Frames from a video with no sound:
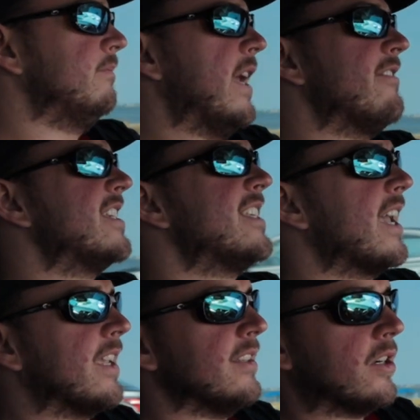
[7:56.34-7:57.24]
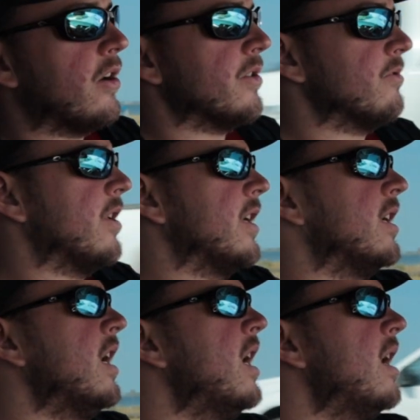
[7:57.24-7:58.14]
Every second the car is
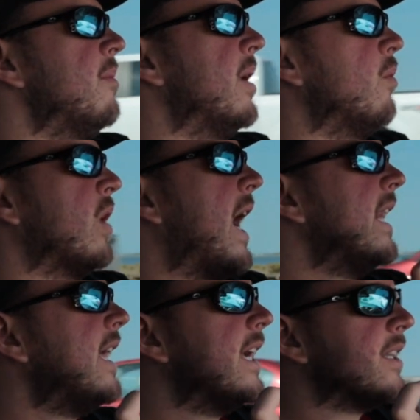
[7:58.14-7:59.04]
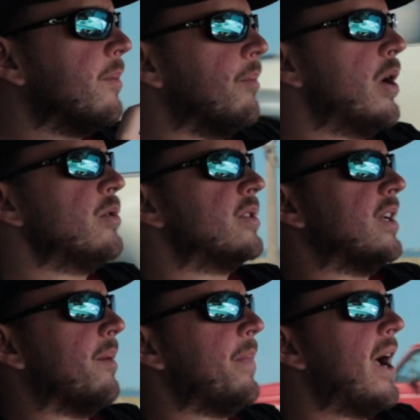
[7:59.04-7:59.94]
running. But what I like the most
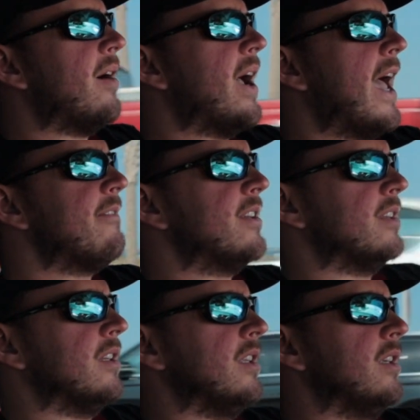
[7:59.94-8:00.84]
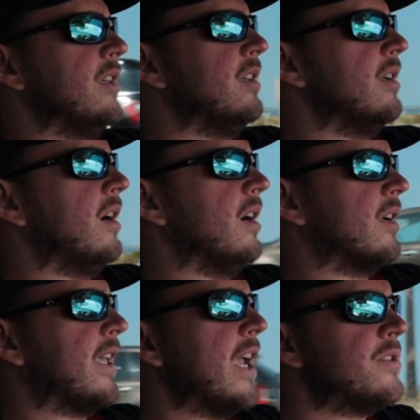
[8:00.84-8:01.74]
about having the
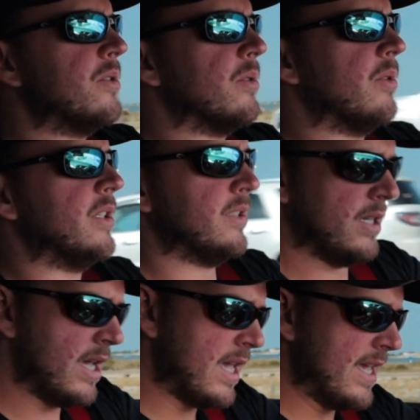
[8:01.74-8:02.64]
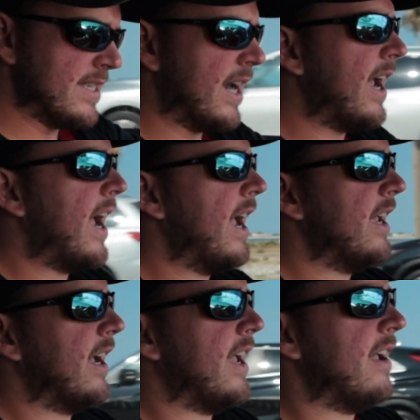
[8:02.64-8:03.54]
Ktuner is that
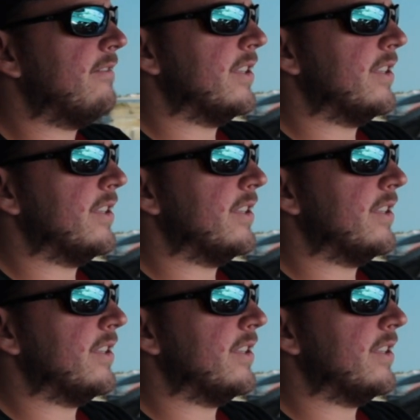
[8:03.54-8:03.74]
I have